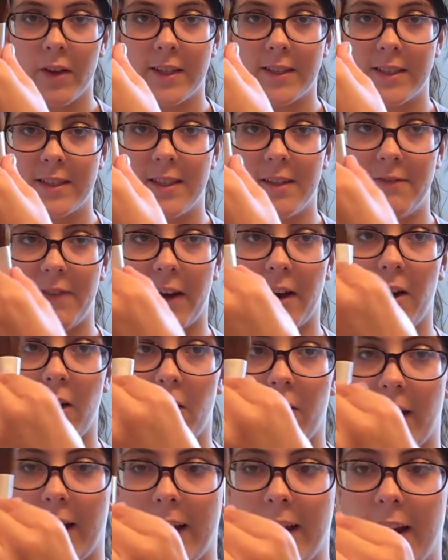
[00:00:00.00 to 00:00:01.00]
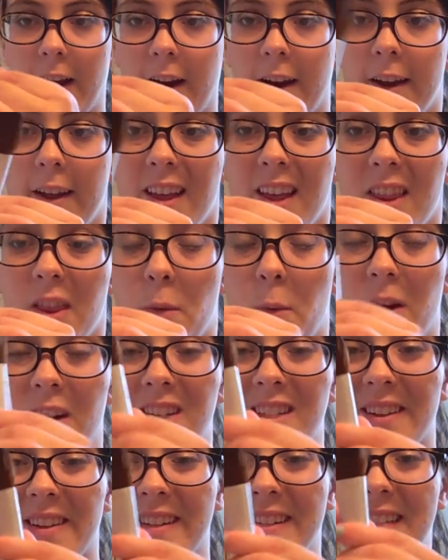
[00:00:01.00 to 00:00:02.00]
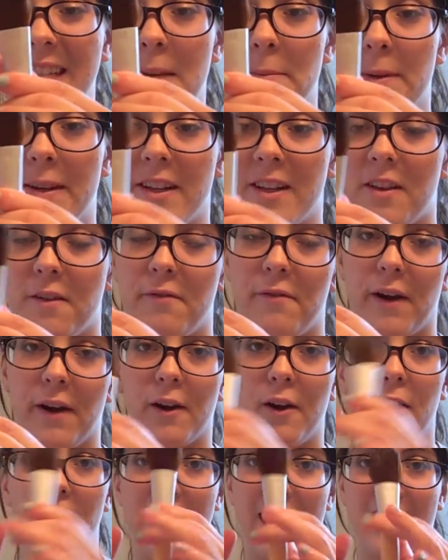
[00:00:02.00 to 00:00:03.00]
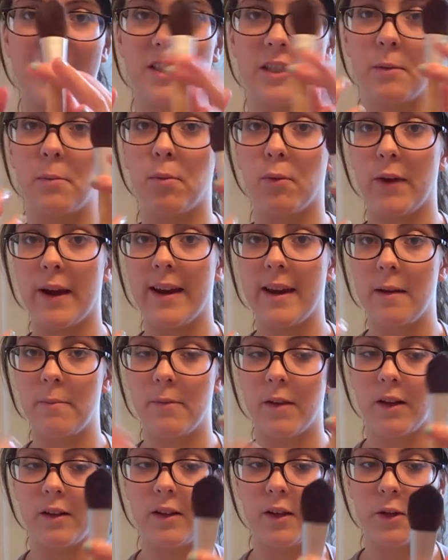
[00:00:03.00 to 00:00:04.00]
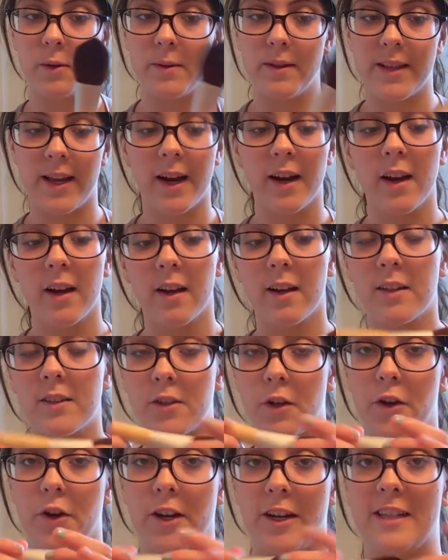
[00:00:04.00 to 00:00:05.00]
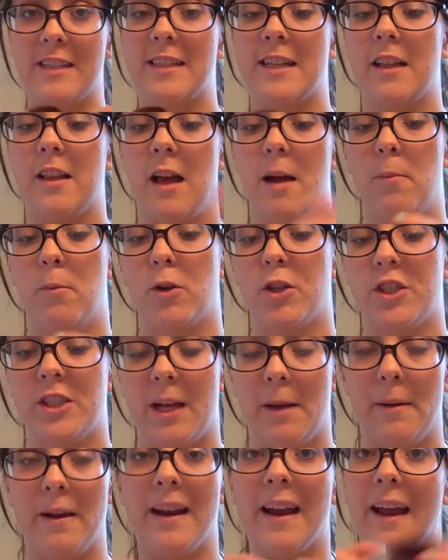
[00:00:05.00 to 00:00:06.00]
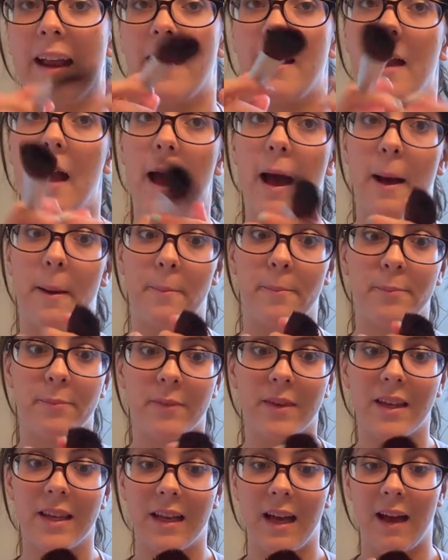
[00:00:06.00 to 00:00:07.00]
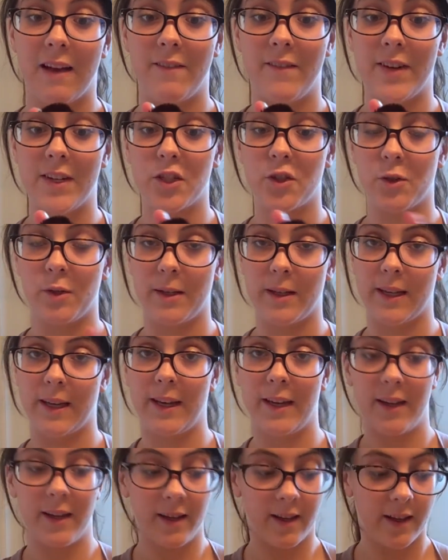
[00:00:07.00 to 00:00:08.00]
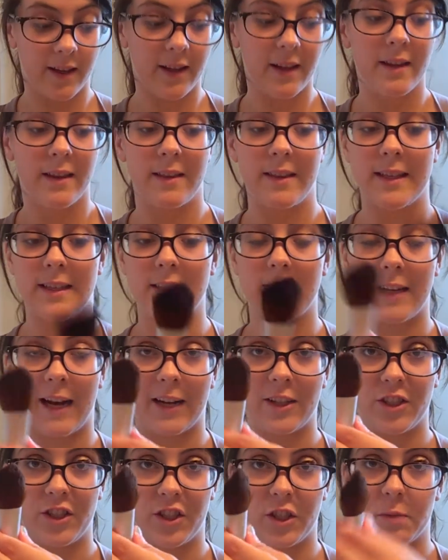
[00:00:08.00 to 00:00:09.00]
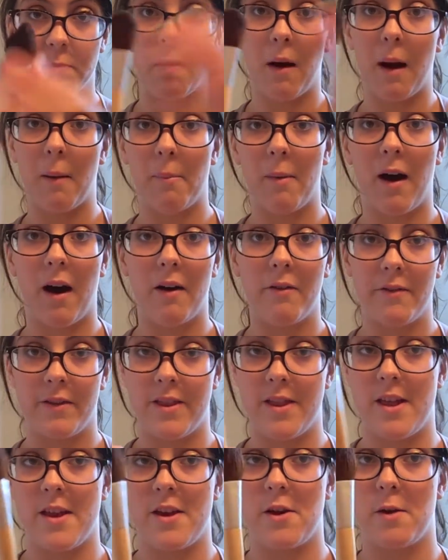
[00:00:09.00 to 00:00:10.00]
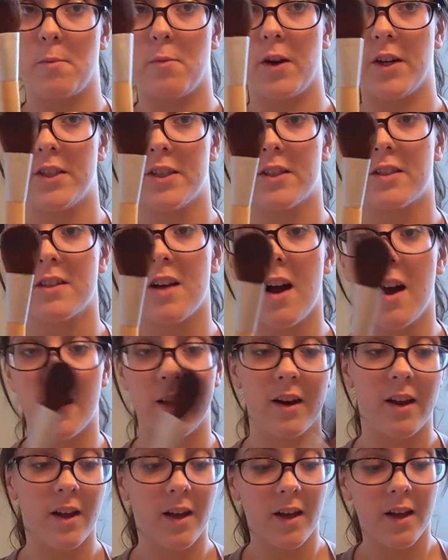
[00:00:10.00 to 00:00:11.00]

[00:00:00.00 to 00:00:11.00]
This is the ferrule right here. The water's going to seep into the ferrule and actually break up the glue in there, so you're going to see a lot more shedding, and eventually this could actually just pop off and then your brush is gone.